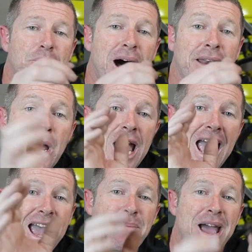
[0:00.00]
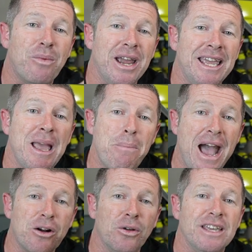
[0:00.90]
But how about we
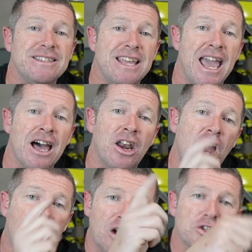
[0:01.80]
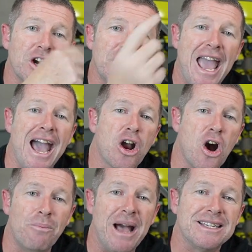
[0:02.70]
pack all this down? I'll show you how
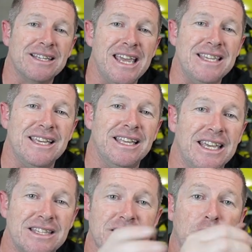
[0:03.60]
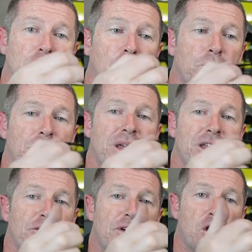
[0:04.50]
compact and easy it is to loop
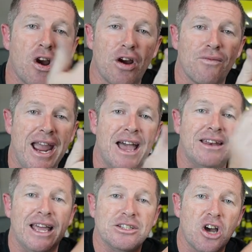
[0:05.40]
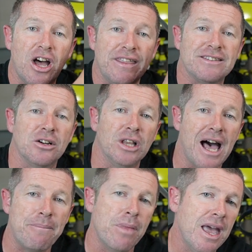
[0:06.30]
the Velcro around and tie this all
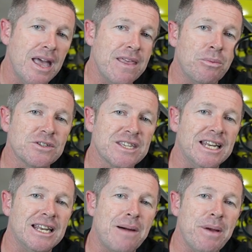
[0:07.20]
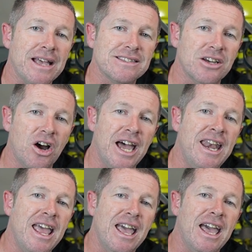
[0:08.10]
up. Then we'll set it up
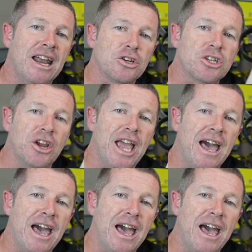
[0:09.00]
outside and I'll show you